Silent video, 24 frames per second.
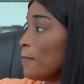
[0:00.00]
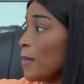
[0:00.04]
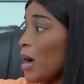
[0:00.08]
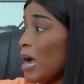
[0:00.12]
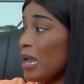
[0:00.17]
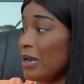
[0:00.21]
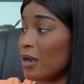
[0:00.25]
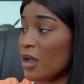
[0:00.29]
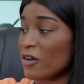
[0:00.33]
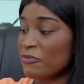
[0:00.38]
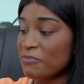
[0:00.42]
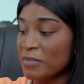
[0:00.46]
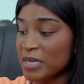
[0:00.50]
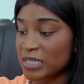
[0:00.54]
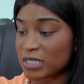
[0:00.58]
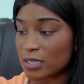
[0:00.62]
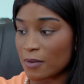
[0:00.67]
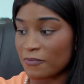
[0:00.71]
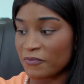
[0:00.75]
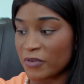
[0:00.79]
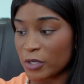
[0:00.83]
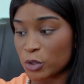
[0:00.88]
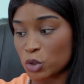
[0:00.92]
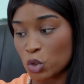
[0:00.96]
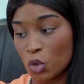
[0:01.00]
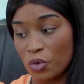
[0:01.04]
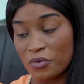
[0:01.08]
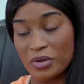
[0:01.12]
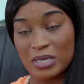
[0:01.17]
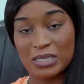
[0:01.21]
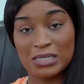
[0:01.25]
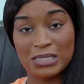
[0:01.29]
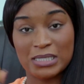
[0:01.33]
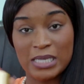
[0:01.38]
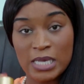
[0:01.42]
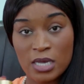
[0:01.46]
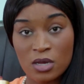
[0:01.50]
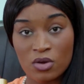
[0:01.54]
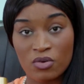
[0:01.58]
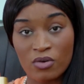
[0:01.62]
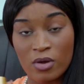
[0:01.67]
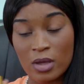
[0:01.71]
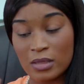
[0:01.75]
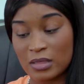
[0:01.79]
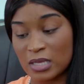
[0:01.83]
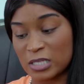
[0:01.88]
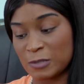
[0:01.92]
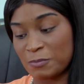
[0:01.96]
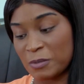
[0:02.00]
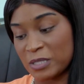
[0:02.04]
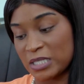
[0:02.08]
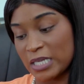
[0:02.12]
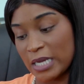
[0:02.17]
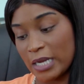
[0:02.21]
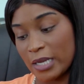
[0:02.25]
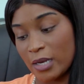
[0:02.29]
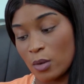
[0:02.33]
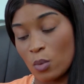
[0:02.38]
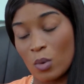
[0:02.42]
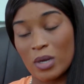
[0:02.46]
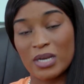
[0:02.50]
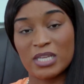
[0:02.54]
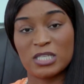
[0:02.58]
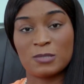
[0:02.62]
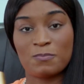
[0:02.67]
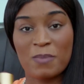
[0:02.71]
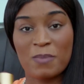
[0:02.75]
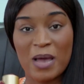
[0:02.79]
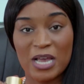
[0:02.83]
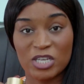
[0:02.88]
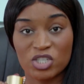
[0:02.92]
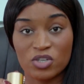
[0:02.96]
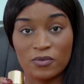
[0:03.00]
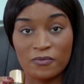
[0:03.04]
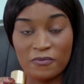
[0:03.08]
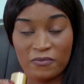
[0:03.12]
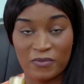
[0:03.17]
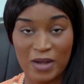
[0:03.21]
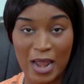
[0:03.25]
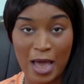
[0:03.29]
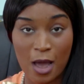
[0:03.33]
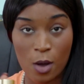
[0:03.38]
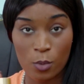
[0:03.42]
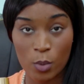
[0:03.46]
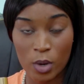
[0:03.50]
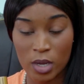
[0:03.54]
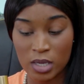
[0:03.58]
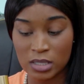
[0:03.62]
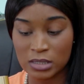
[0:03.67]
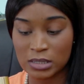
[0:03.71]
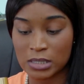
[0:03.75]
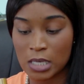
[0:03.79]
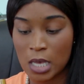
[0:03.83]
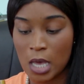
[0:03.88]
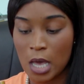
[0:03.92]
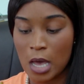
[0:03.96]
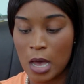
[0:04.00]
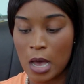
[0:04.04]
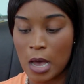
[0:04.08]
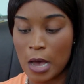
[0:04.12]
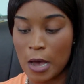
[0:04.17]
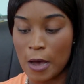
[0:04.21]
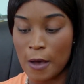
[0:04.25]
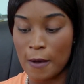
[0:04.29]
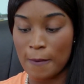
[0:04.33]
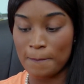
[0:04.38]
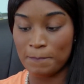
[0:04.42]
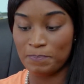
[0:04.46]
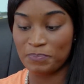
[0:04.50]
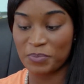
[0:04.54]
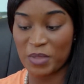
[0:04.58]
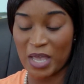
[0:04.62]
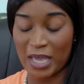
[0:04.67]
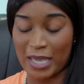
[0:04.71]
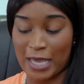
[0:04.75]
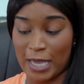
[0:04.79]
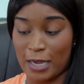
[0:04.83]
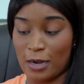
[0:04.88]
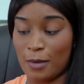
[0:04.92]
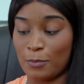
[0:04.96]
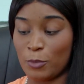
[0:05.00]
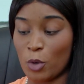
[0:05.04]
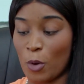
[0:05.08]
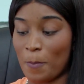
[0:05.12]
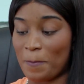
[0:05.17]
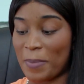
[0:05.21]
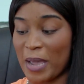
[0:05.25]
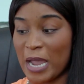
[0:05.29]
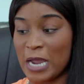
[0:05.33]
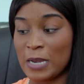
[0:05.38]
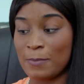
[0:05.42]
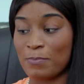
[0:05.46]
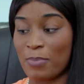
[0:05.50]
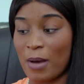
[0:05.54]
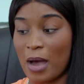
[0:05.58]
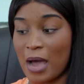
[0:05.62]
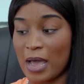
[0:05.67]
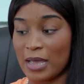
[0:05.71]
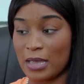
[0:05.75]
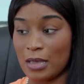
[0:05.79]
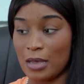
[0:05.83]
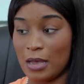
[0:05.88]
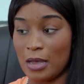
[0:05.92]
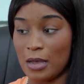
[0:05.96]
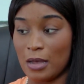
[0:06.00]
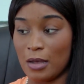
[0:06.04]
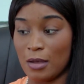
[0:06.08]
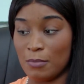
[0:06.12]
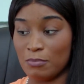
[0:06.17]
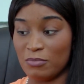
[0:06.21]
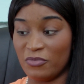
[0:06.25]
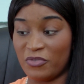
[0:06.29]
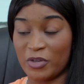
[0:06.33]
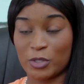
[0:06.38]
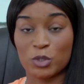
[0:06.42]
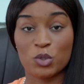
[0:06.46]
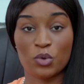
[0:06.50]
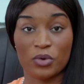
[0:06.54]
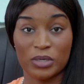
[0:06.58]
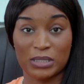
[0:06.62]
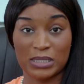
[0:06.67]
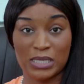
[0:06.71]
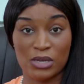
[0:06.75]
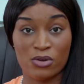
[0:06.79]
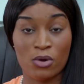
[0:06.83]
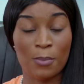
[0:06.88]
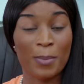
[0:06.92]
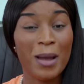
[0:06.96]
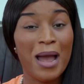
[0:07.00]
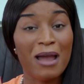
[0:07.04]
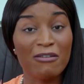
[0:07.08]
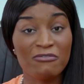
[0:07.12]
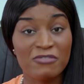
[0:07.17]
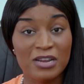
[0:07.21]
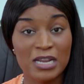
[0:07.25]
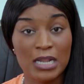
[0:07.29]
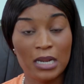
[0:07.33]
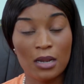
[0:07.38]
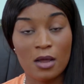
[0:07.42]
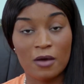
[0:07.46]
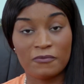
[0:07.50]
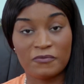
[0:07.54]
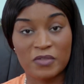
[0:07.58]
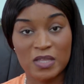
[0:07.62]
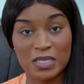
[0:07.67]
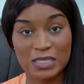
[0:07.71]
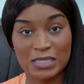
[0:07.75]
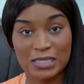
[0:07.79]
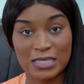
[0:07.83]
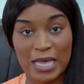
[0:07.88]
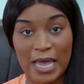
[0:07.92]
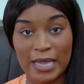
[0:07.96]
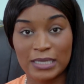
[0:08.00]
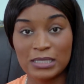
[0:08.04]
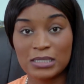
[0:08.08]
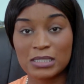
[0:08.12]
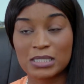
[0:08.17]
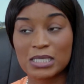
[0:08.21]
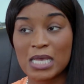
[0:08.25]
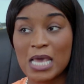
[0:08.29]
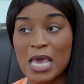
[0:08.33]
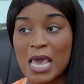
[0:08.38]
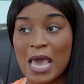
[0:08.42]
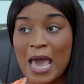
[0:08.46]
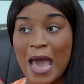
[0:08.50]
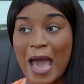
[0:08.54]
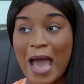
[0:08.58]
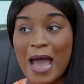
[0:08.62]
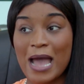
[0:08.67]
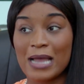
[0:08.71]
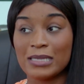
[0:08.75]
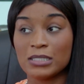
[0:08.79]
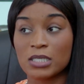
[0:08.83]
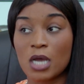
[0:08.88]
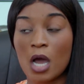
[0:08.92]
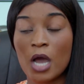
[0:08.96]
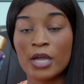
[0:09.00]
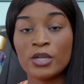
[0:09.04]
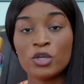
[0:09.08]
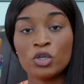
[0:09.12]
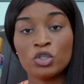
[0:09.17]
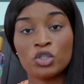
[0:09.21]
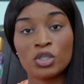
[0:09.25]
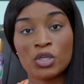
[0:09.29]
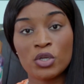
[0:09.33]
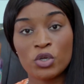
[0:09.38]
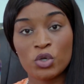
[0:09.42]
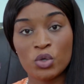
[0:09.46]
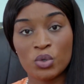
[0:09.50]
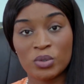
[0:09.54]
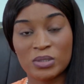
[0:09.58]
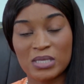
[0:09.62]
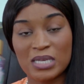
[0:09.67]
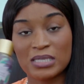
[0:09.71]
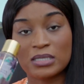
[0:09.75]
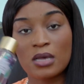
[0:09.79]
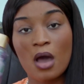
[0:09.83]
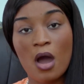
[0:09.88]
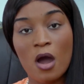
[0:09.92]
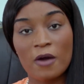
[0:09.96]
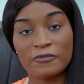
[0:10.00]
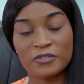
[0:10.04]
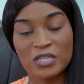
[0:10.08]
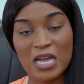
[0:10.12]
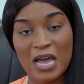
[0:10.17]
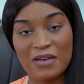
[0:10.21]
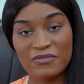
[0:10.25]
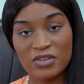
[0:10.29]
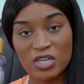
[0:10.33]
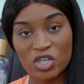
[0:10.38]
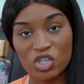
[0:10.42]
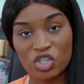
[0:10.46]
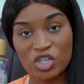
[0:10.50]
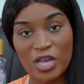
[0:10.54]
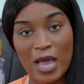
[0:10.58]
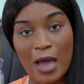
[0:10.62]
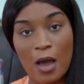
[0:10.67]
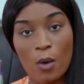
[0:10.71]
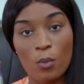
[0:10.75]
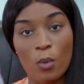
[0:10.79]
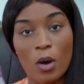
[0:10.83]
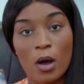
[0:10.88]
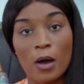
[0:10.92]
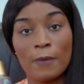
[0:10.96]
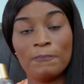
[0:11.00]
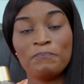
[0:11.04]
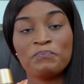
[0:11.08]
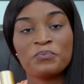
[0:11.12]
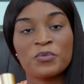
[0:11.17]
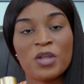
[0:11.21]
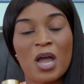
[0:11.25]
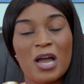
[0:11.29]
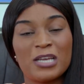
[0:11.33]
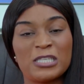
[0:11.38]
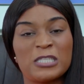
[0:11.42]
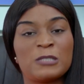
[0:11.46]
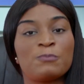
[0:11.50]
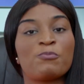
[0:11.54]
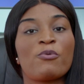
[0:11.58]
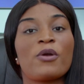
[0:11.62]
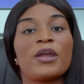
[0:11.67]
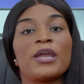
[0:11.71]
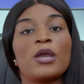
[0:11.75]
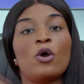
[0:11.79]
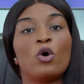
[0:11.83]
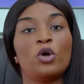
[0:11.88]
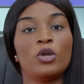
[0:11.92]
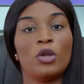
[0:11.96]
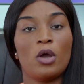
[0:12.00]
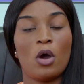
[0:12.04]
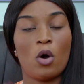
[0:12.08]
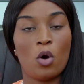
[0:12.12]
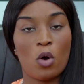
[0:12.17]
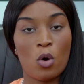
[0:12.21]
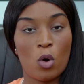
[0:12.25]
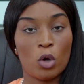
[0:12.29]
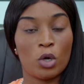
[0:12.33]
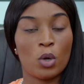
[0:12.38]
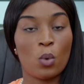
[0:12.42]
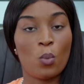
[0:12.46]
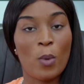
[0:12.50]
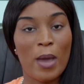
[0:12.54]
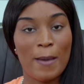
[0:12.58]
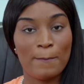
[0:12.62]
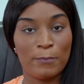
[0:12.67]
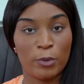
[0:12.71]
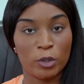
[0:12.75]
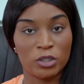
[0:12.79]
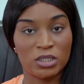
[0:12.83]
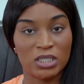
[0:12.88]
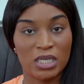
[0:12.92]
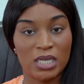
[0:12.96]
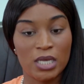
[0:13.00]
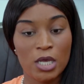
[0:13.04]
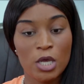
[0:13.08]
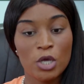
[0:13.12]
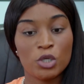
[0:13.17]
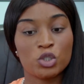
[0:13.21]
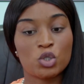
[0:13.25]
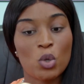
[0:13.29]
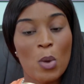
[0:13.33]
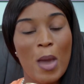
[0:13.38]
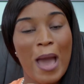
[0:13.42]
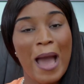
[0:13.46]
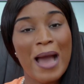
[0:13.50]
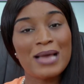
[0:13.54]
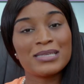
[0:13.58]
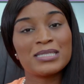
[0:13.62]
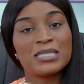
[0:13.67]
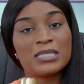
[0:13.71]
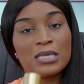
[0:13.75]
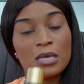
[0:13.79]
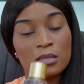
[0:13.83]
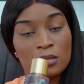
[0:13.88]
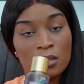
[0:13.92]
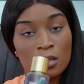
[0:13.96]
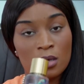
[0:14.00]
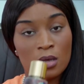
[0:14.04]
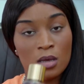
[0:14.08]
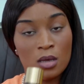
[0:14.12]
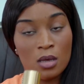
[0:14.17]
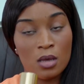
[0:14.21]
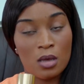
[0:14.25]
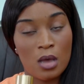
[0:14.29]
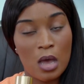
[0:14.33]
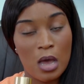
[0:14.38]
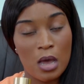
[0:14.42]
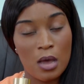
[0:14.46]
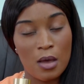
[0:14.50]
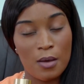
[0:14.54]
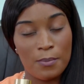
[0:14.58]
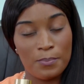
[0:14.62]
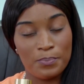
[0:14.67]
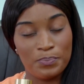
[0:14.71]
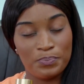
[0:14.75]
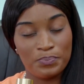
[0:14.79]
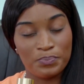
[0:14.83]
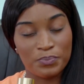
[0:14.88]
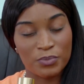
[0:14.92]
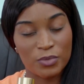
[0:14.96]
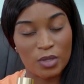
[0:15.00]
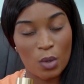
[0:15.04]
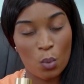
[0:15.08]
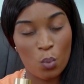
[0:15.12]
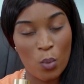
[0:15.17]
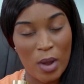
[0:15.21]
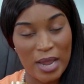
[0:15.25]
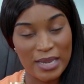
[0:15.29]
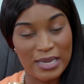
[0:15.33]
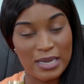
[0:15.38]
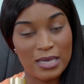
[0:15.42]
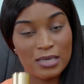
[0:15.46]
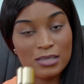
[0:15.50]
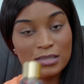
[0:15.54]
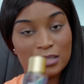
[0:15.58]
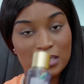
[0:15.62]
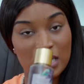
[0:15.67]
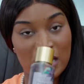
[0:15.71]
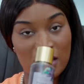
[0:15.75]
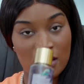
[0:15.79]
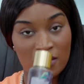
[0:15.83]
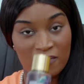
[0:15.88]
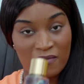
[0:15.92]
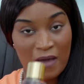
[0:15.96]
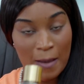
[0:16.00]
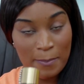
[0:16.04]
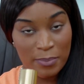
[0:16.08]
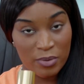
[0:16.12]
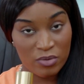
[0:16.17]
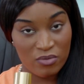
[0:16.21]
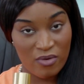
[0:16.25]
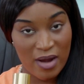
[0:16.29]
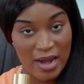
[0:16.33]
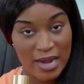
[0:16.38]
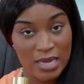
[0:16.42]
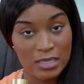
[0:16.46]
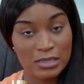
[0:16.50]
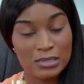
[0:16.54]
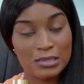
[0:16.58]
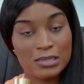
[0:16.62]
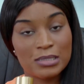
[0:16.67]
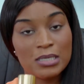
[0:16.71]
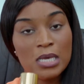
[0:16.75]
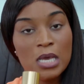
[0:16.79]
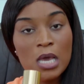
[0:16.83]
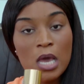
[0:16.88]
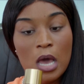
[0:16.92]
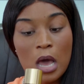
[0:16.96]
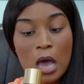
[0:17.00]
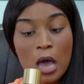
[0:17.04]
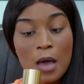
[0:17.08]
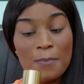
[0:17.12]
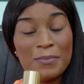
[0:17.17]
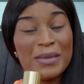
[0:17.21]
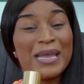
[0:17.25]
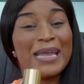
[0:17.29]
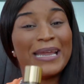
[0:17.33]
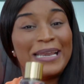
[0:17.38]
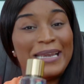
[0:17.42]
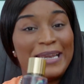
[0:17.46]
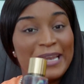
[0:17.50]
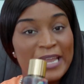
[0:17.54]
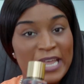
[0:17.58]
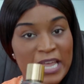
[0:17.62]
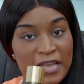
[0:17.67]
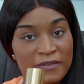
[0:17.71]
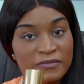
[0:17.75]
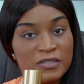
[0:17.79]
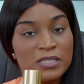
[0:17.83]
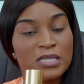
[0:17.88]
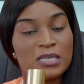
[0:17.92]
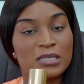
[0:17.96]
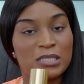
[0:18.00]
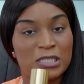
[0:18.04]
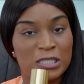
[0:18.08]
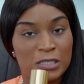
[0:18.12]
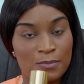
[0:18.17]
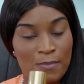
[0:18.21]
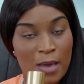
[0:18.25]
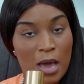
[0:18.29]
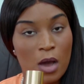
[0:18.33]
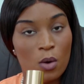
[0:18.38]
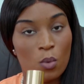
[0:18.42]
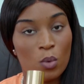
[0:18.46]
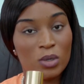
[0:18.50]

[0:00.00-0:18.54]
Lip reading: I love me some Victoria's Secret. This particular one is Passion Flowers. Again, I'm not paid by Victoria's Secret, but I really love this scent. And I usually use this after having a shower. I spray it on a wet body. So as the wetness evaporates, it leaves the smell.